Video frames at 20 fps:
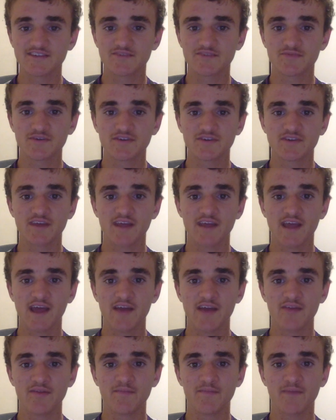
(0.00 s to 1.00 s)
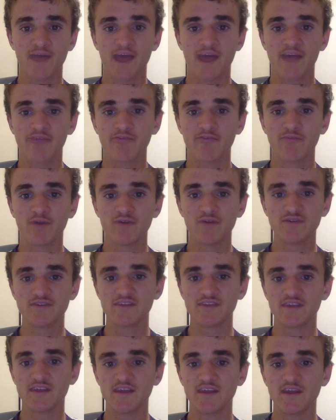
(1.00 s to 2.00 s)
which they had in the bag for most of
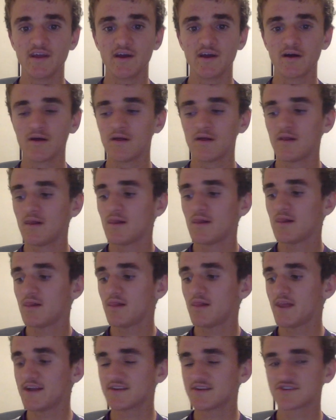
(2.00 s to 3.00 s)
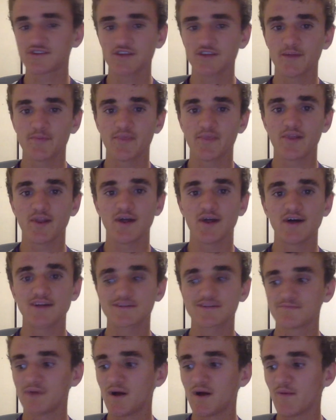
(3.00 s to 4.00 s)
the year. Let it slip in the last
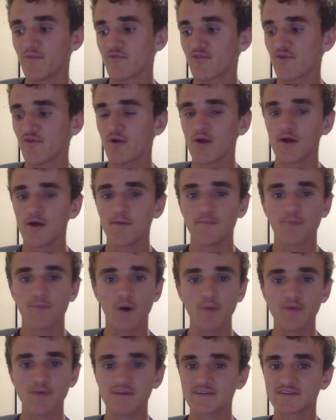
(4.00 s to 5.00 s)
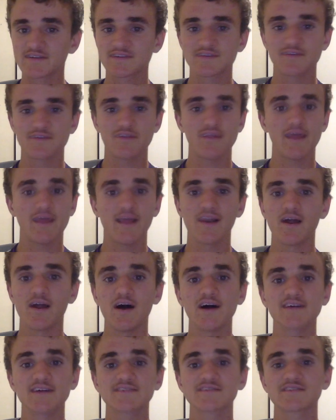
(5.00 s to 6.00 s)
month. Bombers, their
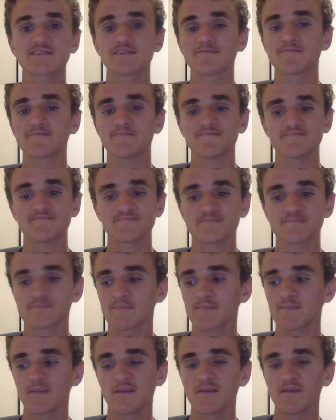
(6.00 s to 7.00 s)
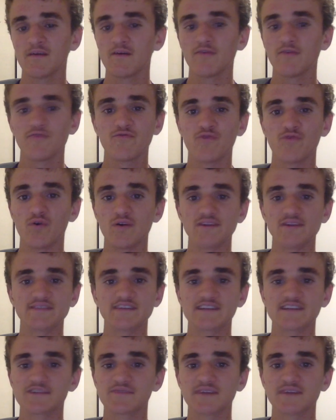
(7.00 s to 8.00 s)
last 4 to
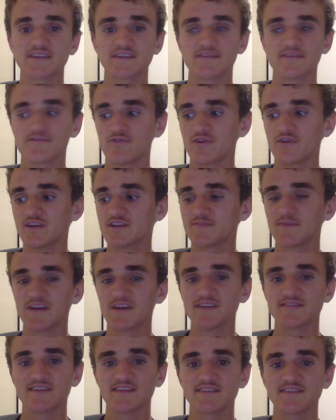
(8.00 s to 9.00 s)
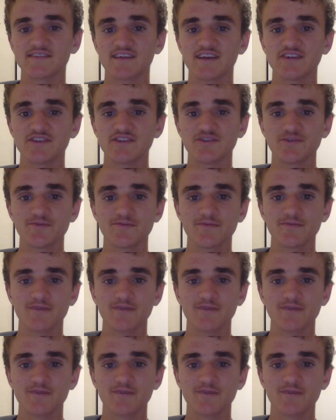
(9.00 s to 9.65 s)
6 weeks of footy has been sensational.